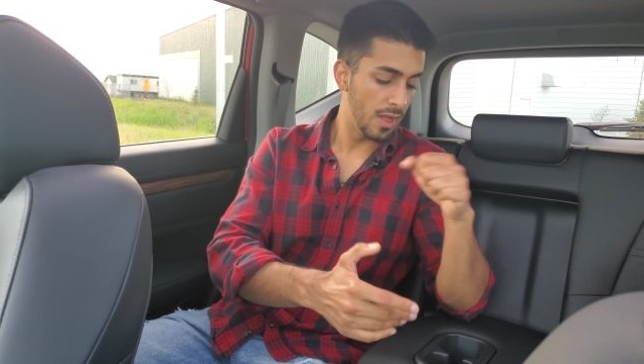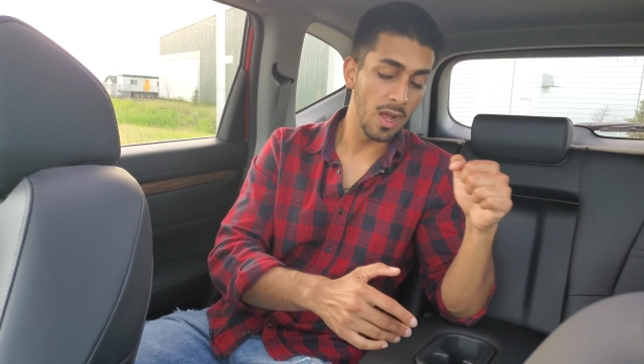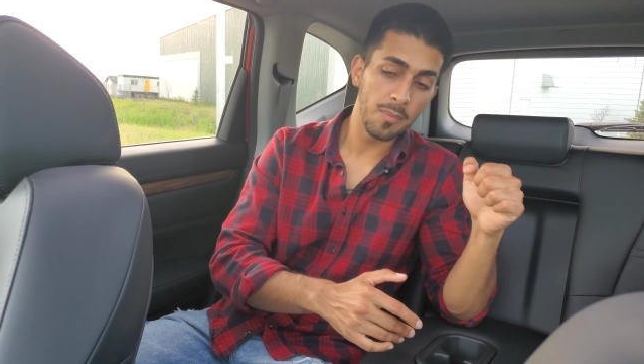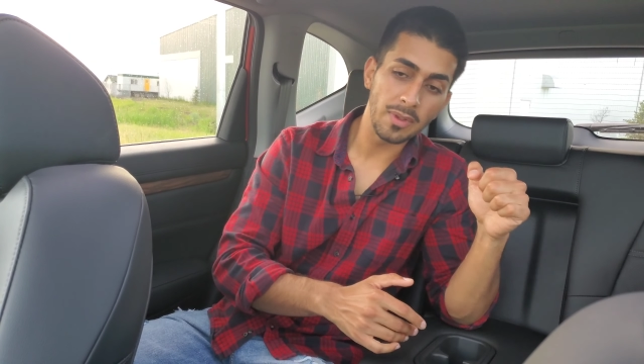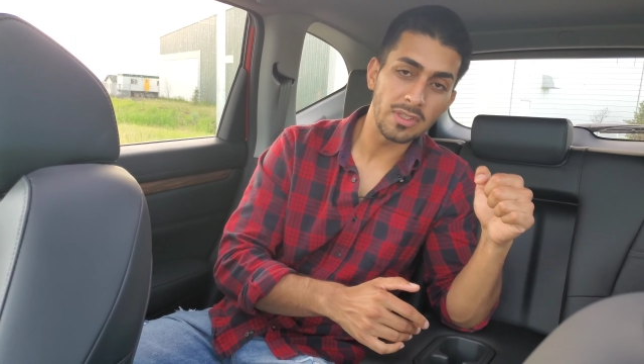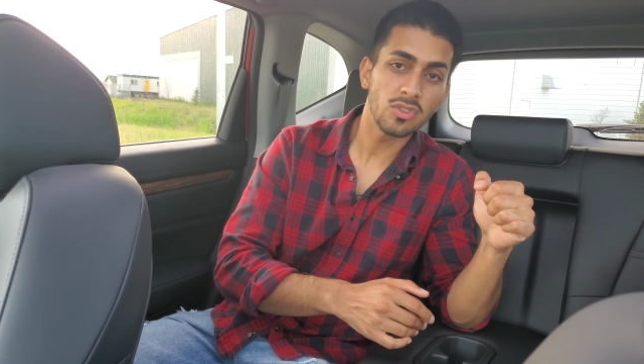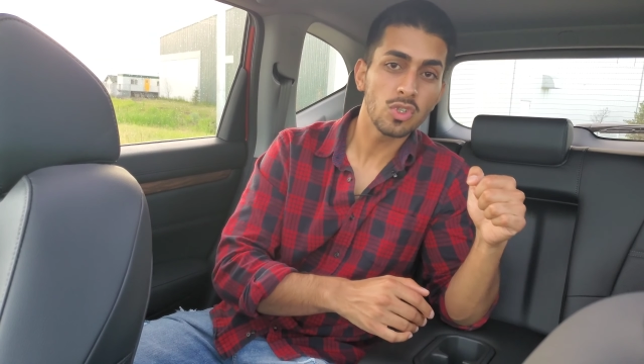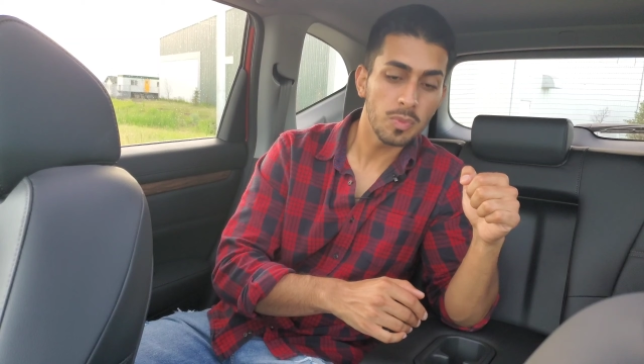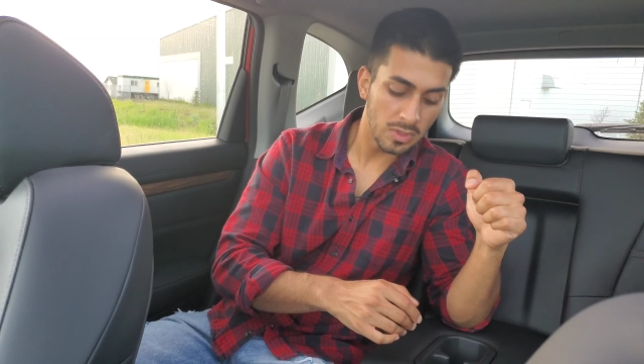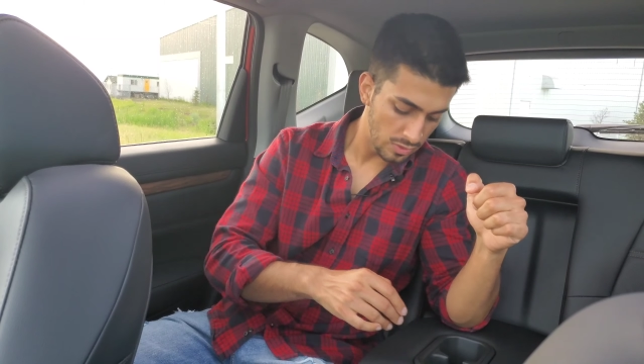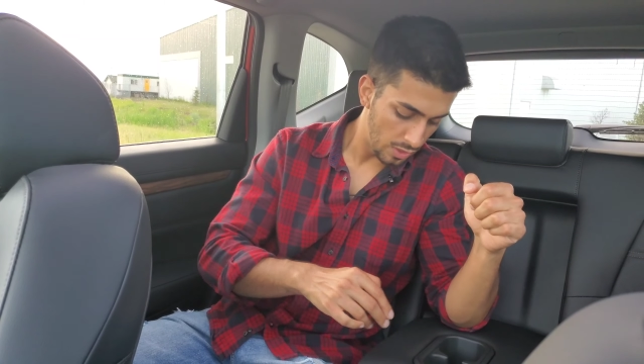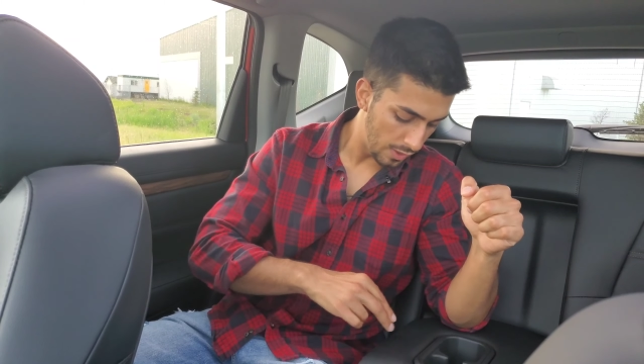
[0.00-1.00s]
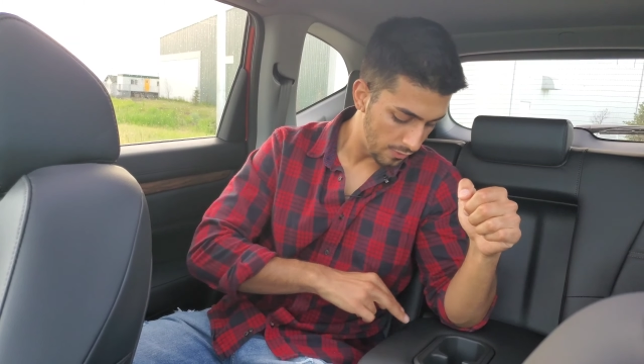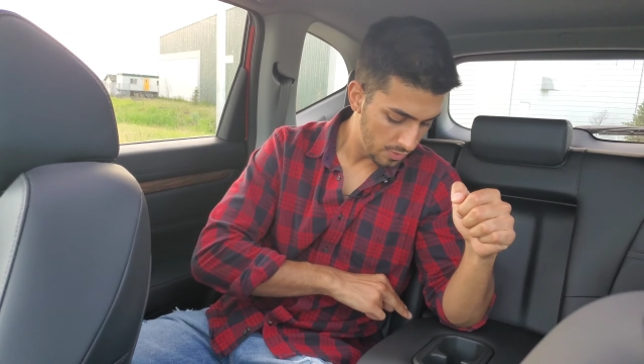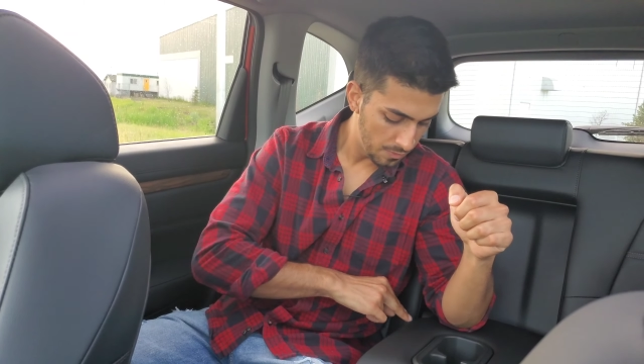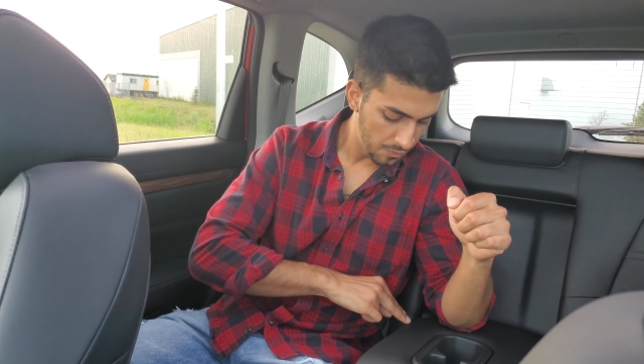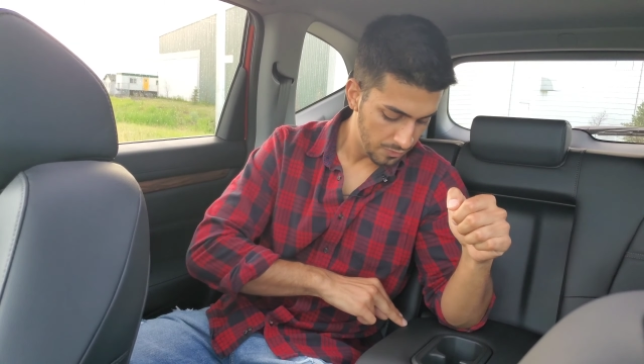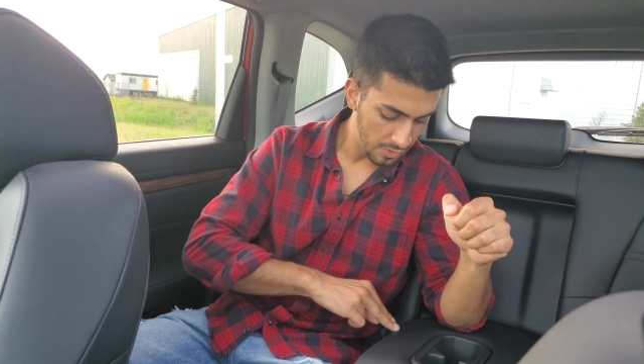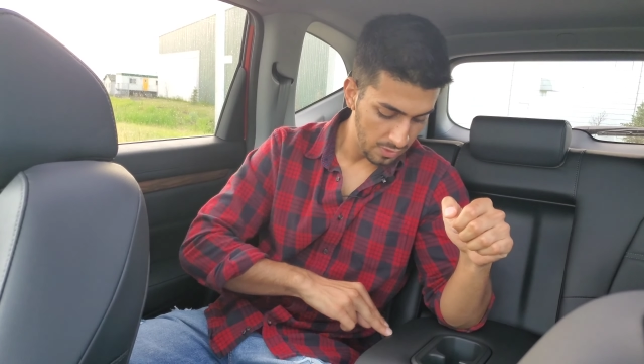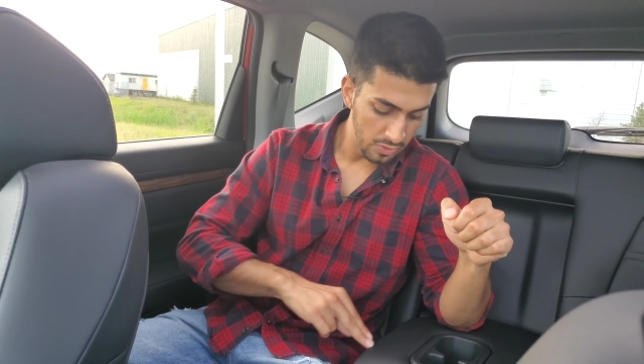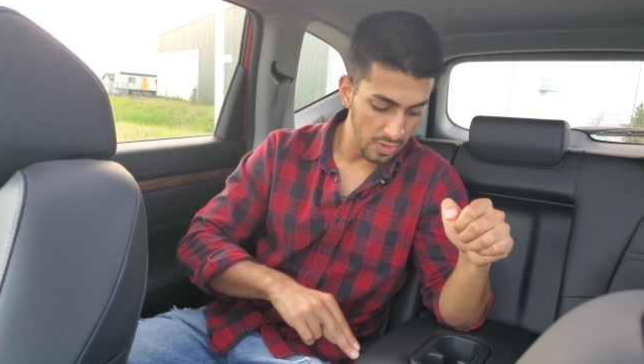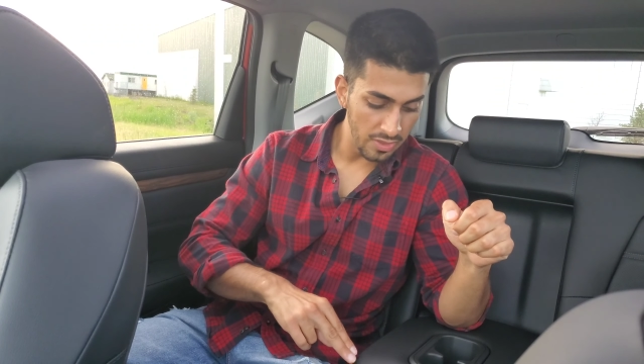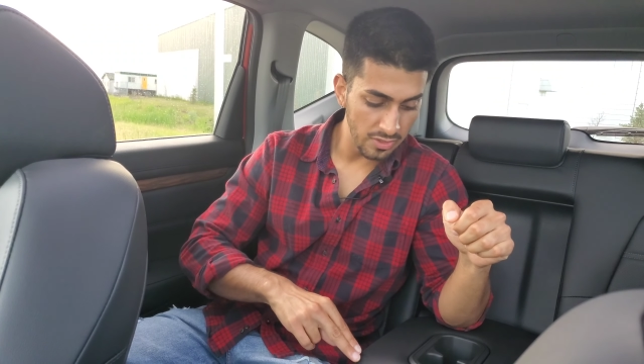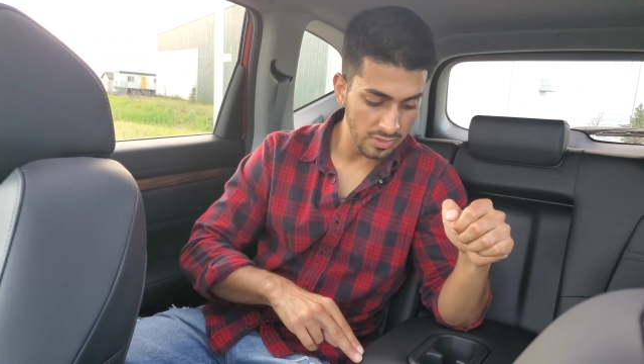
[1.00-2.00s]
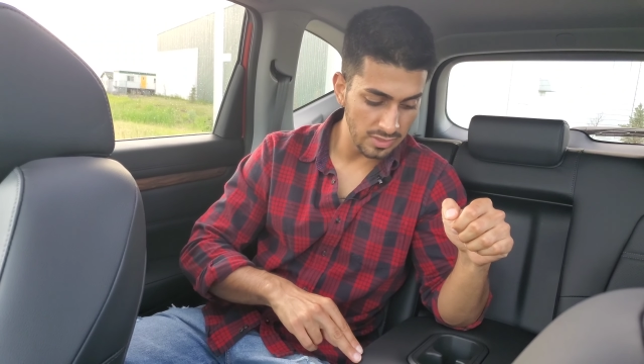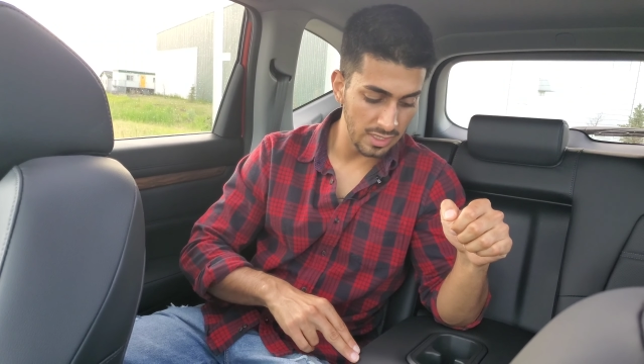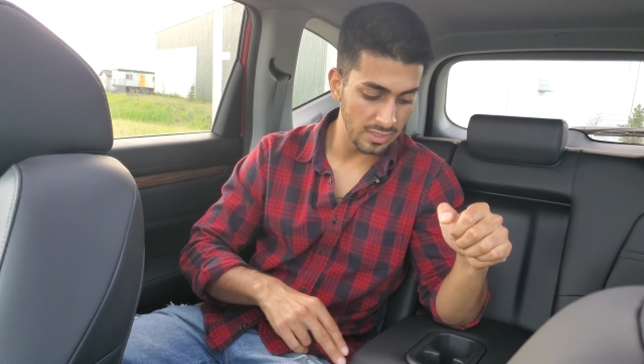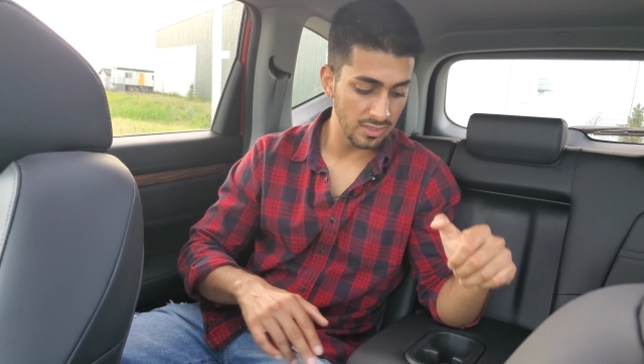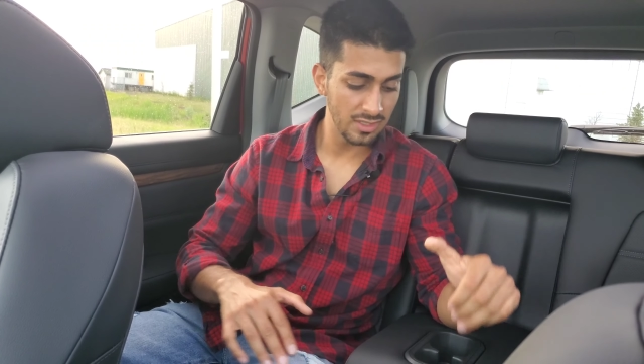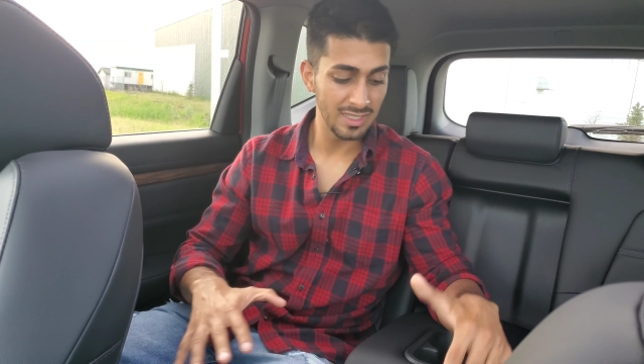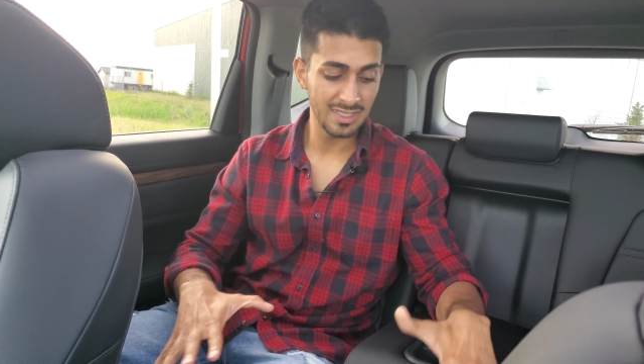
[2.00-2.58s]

but super soft, leather stitched.